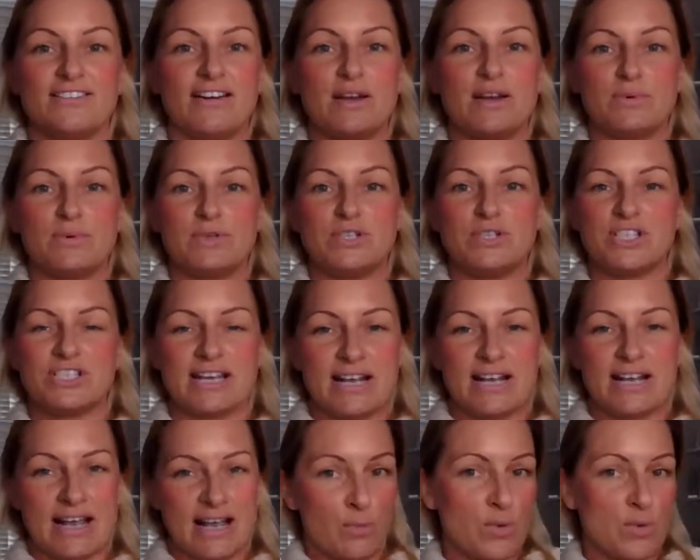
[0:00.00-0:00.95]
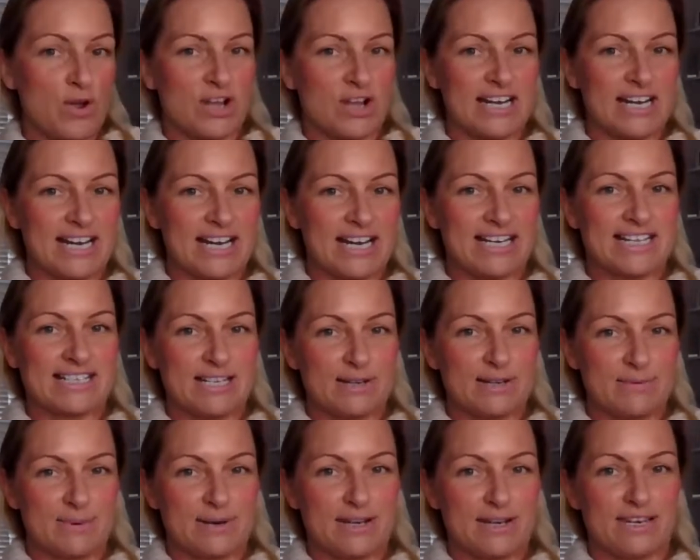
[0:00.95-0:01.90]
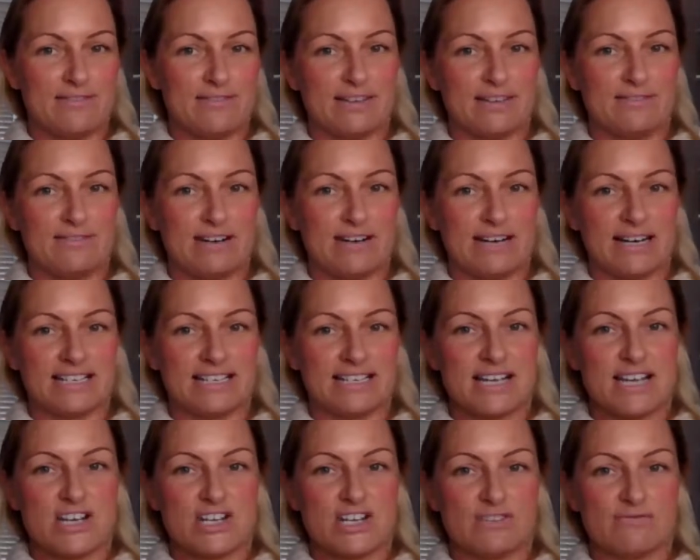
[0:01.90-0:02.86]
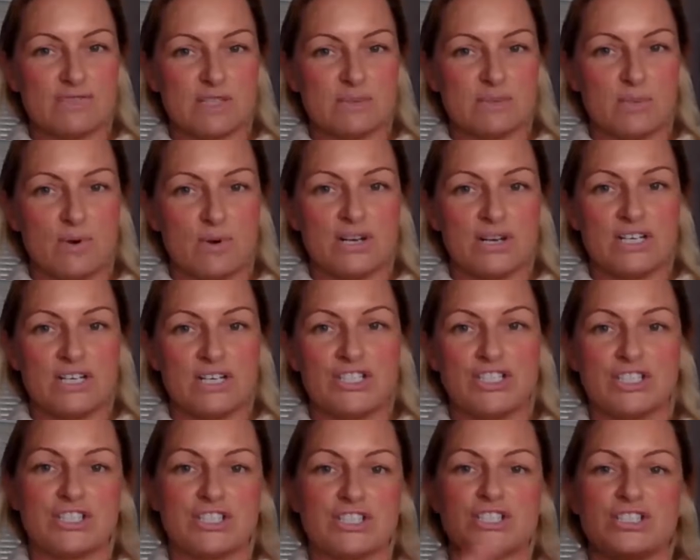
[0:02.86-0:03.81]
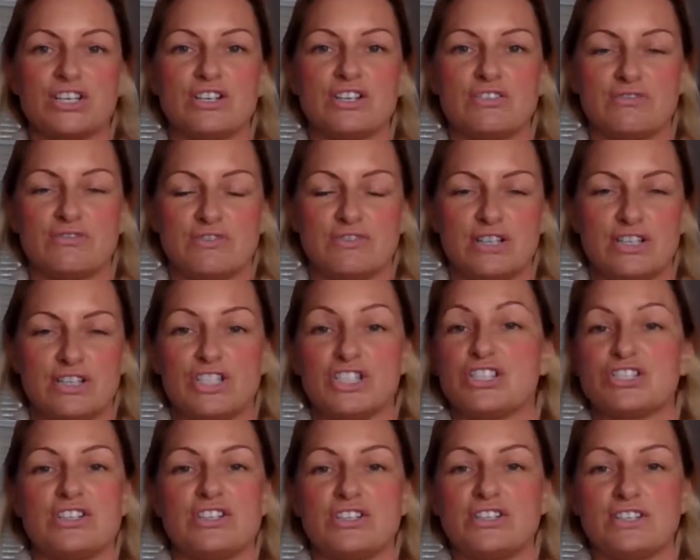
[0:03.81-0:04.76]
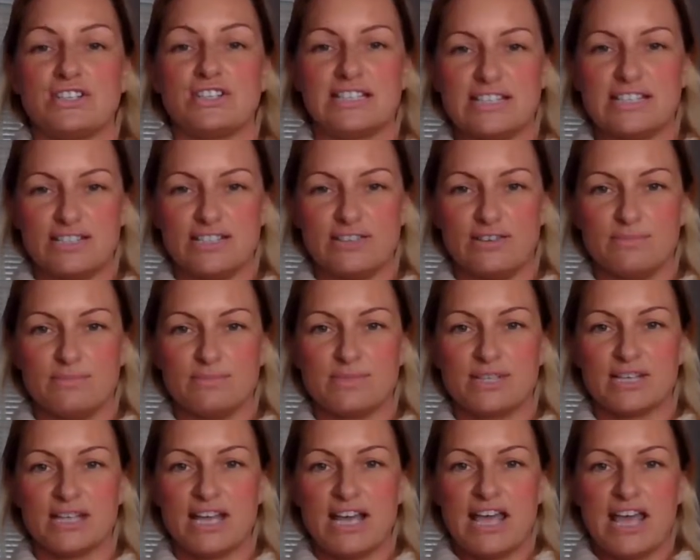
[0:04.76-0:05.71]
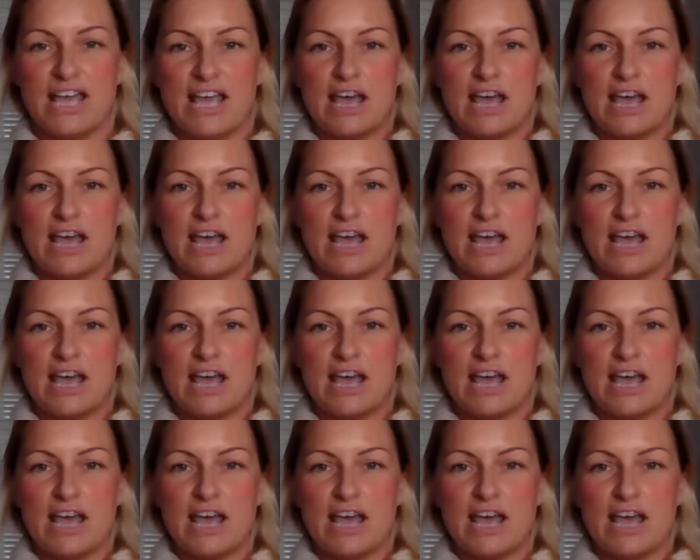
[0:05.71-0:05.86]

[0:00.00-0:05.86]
right, which is like working nicely when you're in the relaxation response, it just it just suddenly stops